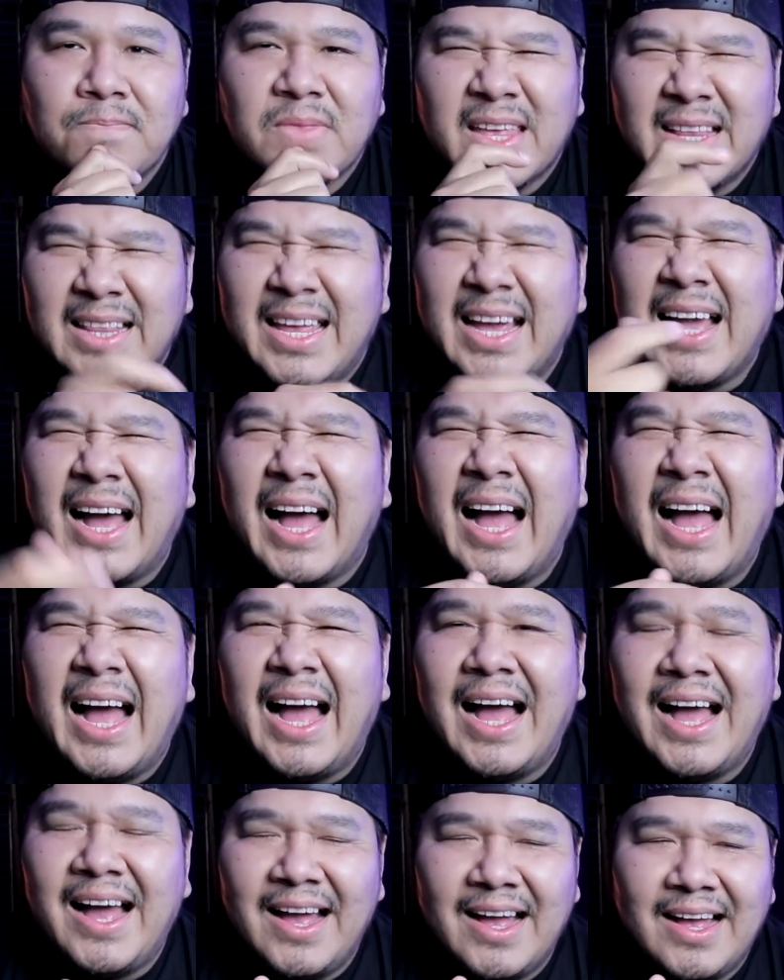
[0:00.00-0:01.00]
like,
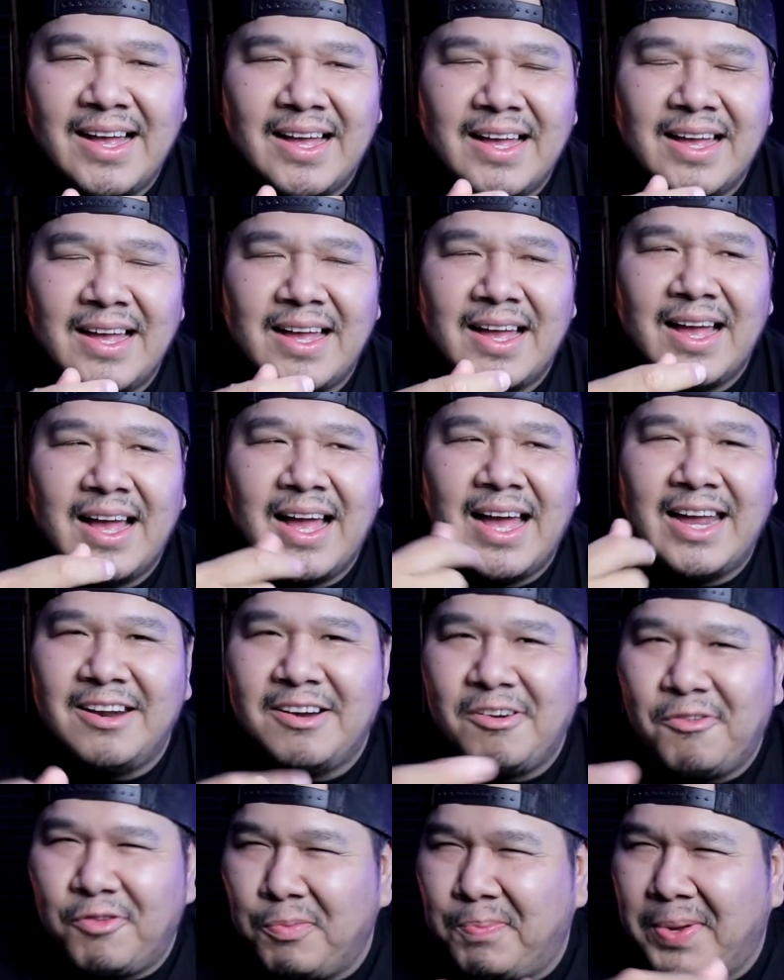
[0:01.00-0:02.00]
I don't
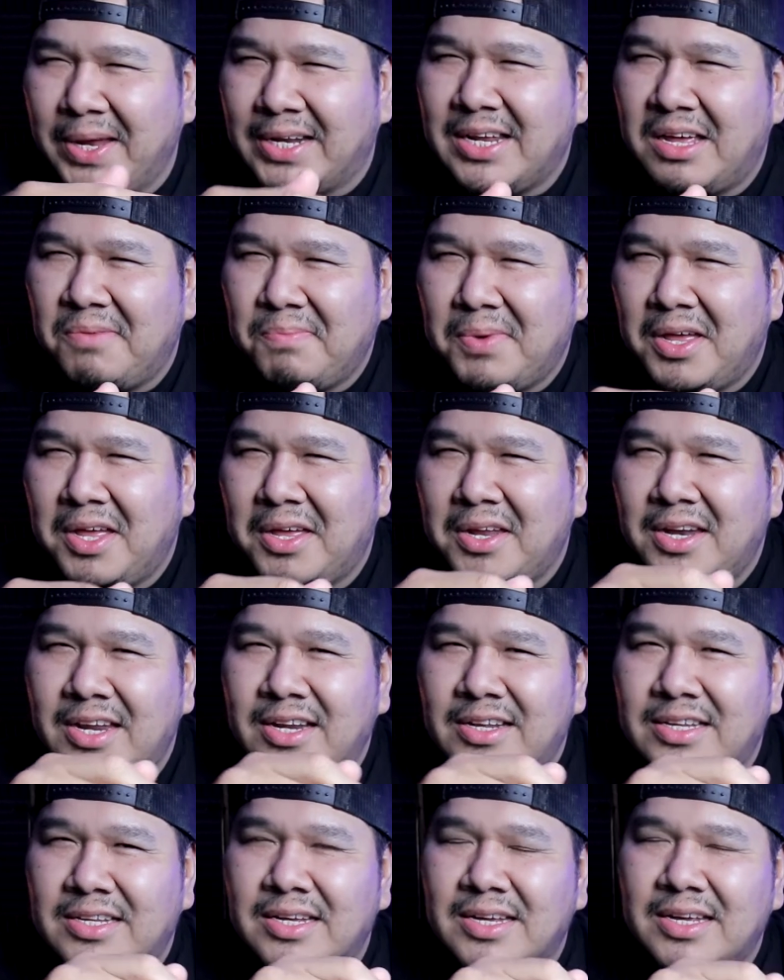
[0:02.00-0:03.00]
know if you picked up on
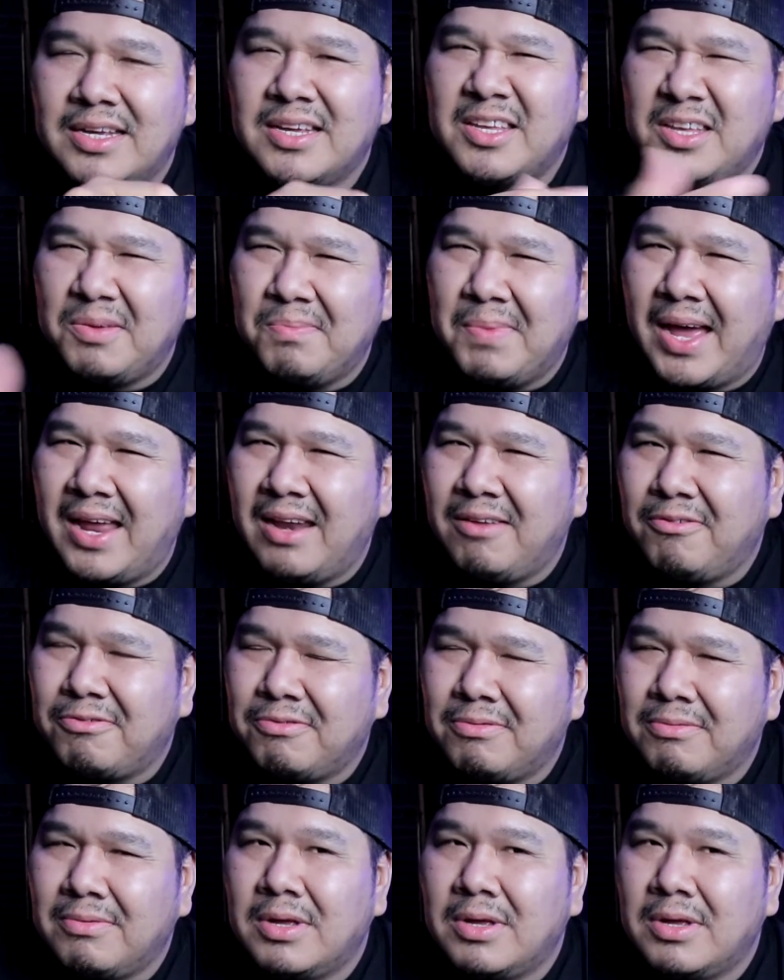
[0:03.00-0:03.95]
it. You might have.